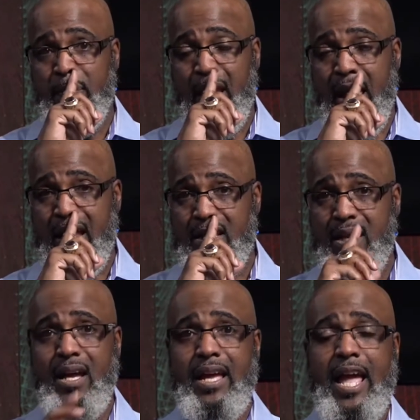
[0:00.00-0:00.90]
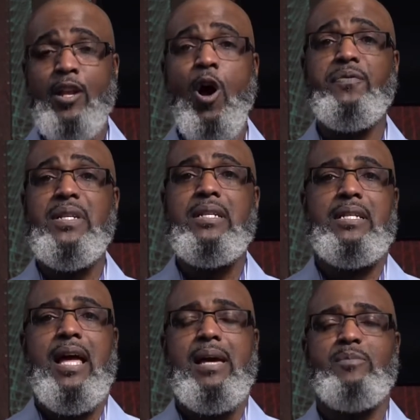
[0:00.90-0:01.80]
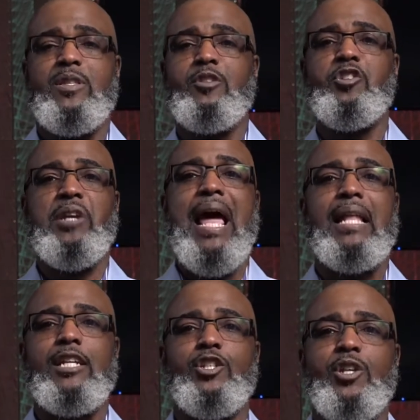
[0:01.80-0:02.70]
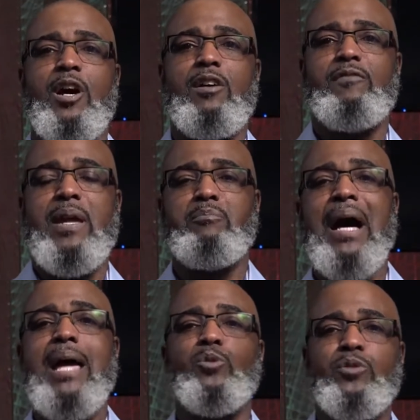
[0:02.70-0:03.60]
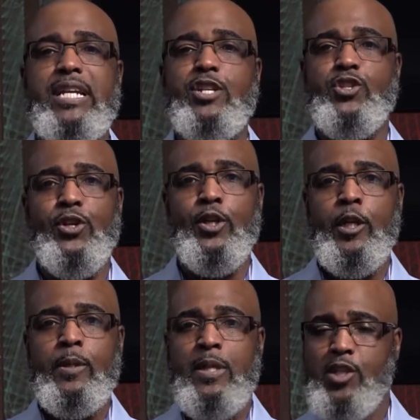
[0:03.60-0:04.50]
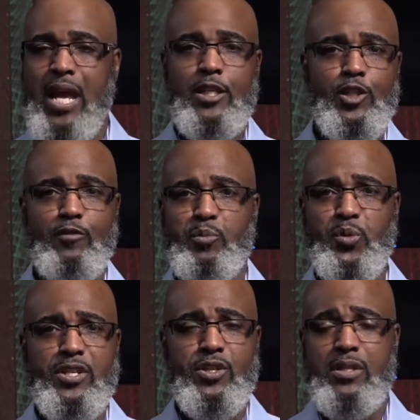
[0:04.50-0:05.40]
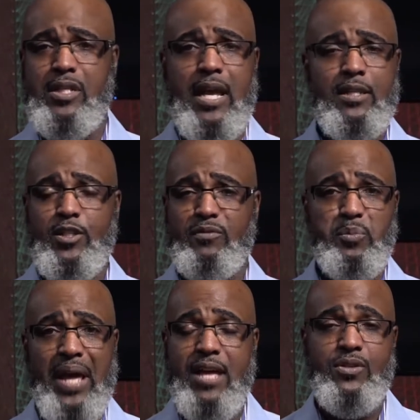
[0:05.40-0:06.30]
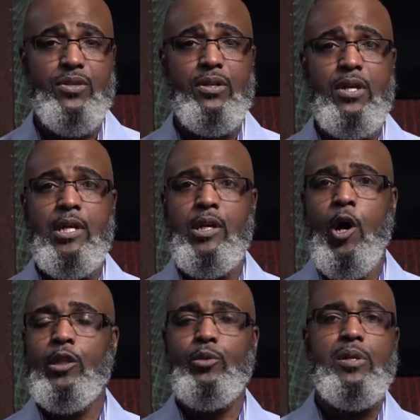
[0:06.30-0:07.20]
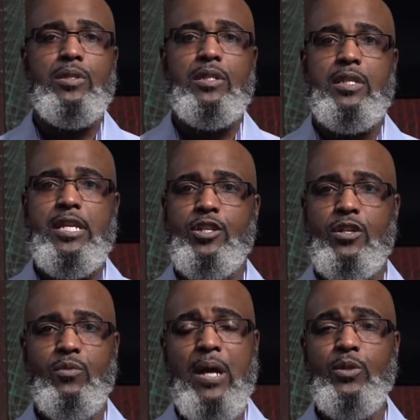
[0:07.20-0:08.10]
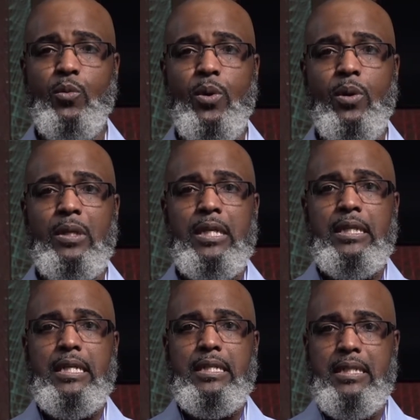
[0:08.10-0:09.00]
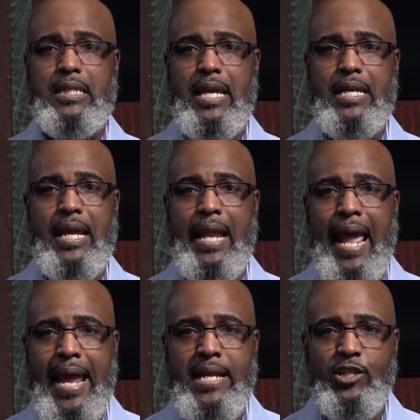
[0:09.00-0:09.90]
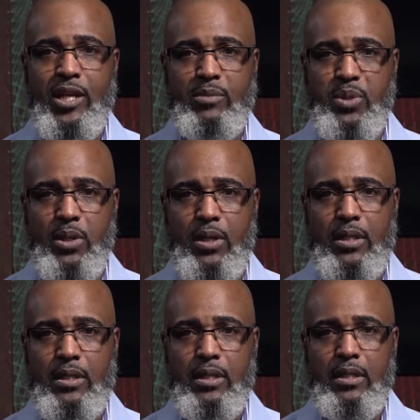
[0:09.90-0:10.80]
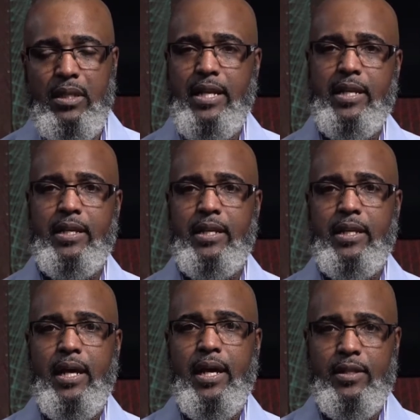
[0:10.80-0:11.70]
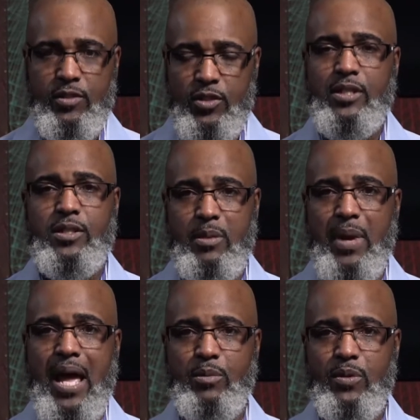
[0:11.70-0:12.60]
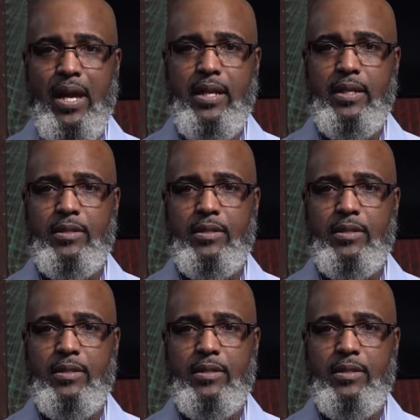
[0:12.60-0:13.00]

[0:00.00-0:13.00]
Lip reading: And oftentimes the challenge of a Bible teacher, the challenge of a preacher, the challenge of a pastor all across this nation, around the world, is to take an ancient book that such as the Bible that